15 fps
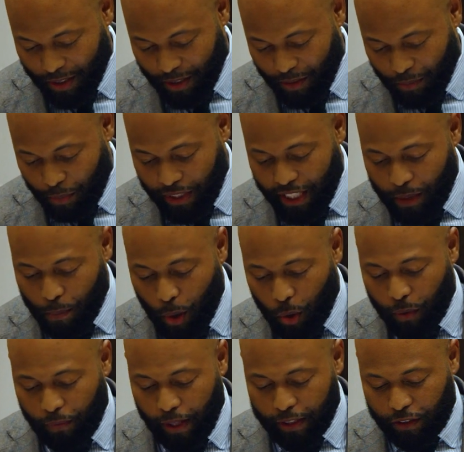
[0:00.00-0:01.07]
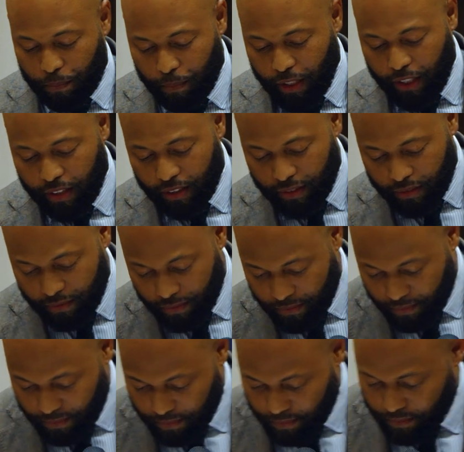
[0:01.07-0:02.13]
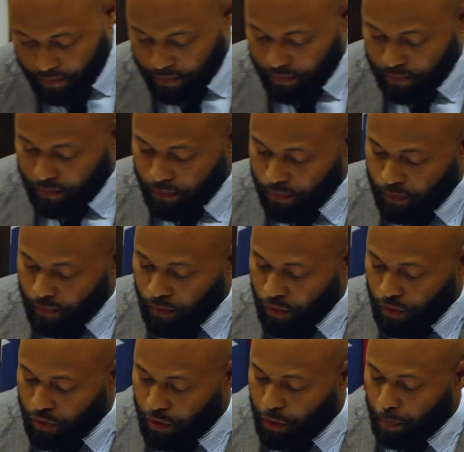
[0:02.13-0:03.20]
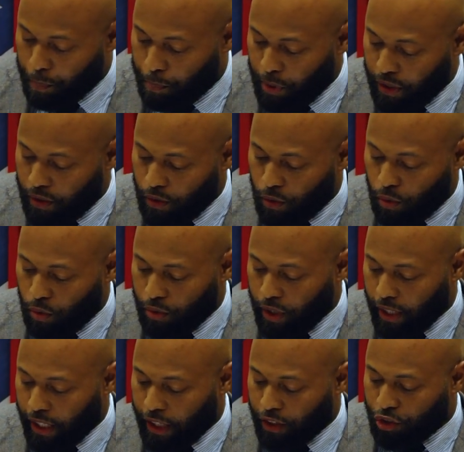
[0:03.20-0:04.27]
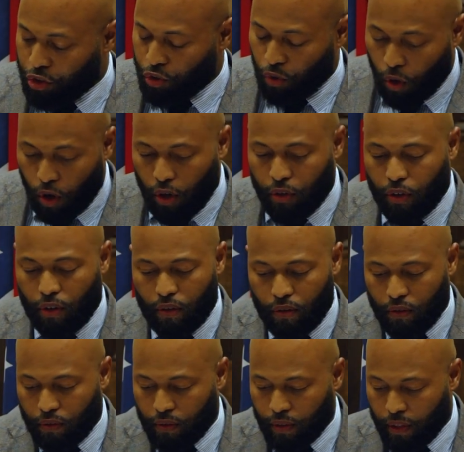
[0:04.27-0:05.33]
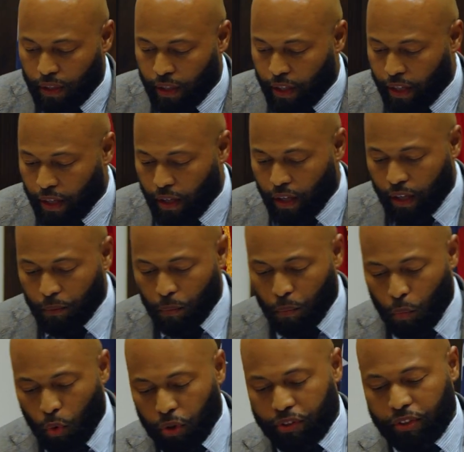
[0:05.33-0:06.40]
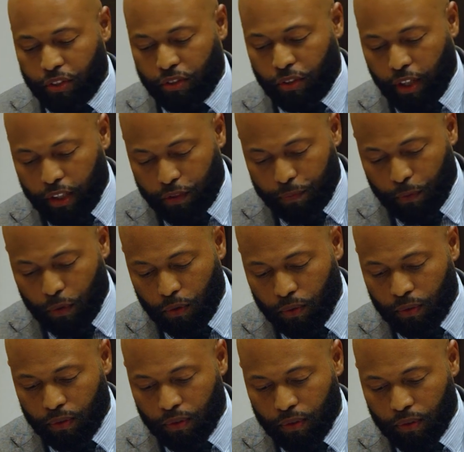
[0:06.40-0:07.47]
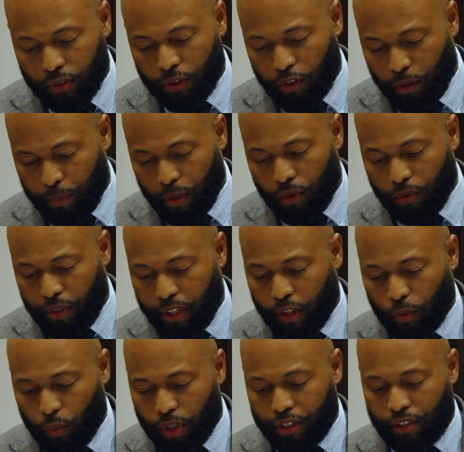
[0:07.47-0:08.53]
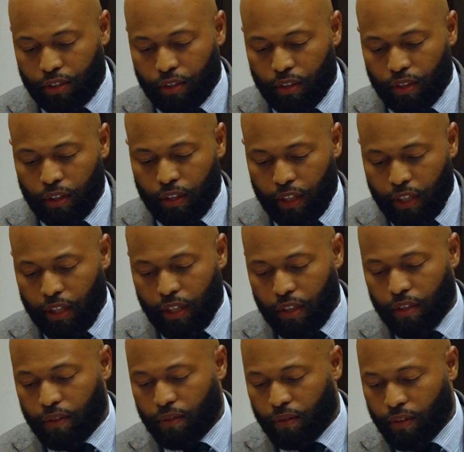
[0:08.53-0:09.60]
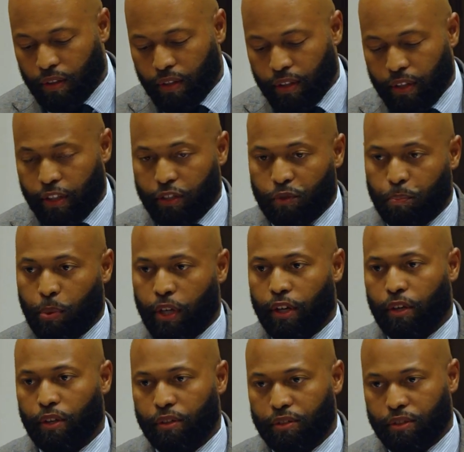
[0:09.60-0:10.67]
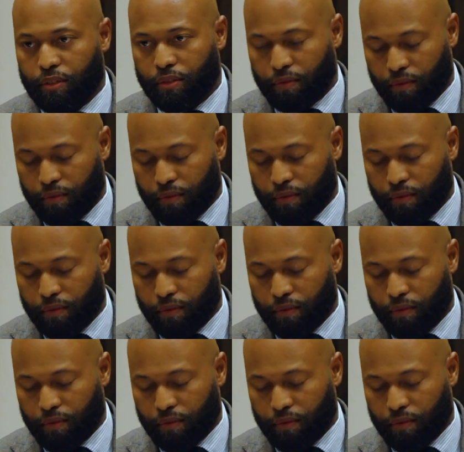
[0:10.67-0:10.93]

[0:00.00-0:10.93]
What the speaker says: But he motivates me to build a stronger, more successful community in which he, his peers,